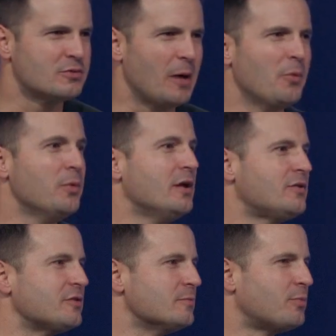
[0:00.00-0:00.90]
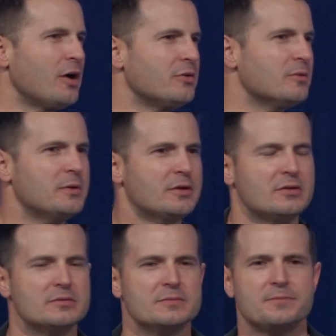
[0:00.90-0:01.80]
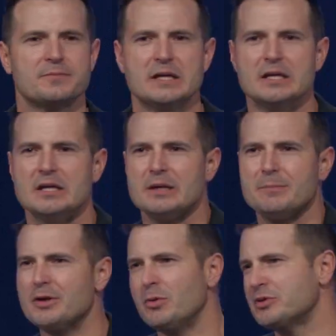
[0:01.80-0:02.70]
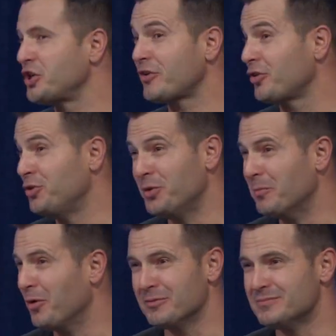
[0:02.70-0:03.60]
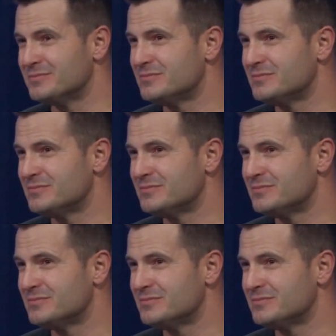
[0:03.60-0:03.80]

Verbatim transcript: couple weeks and brought you a meal, but no one checks on you anymore.